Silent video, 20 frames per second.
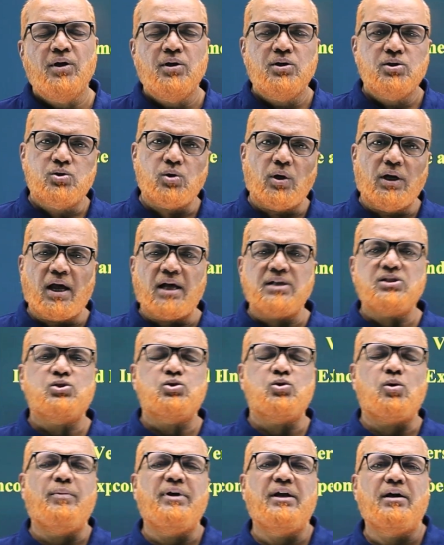So last
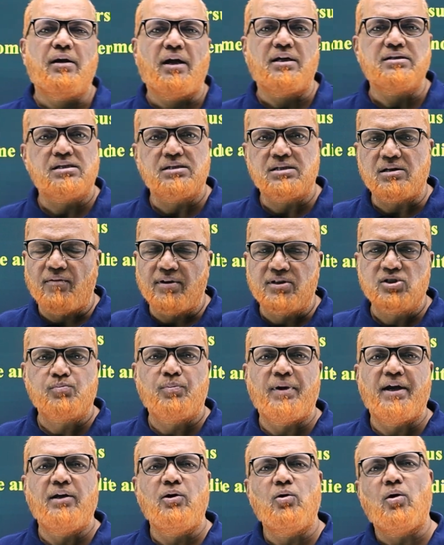so many classes I've
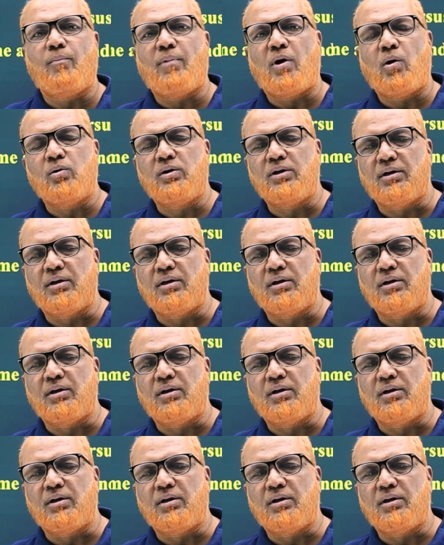explained you about